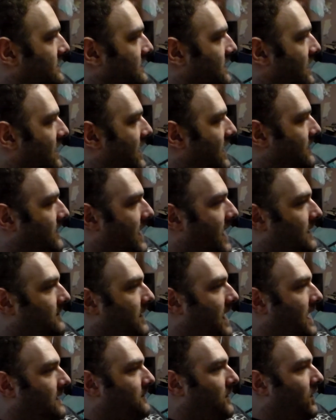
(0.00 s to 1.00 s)
You know,
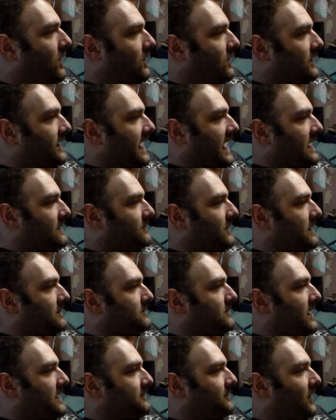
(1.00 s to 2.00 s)
I'm, I'm, I'm whoring out
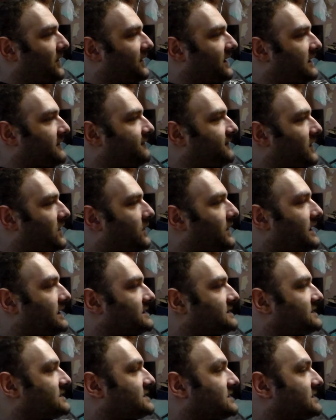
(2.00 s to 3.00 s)
my, my bodily
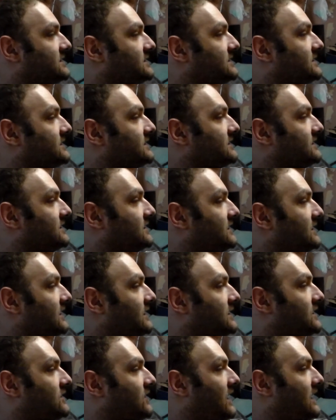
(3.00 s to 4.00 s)
fluids
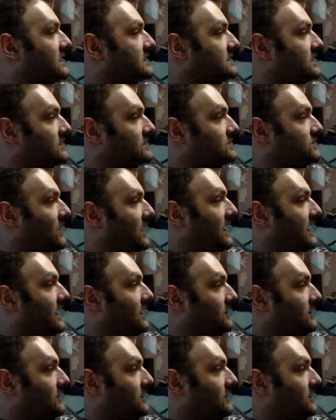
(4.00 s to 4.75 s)
and Christ knows what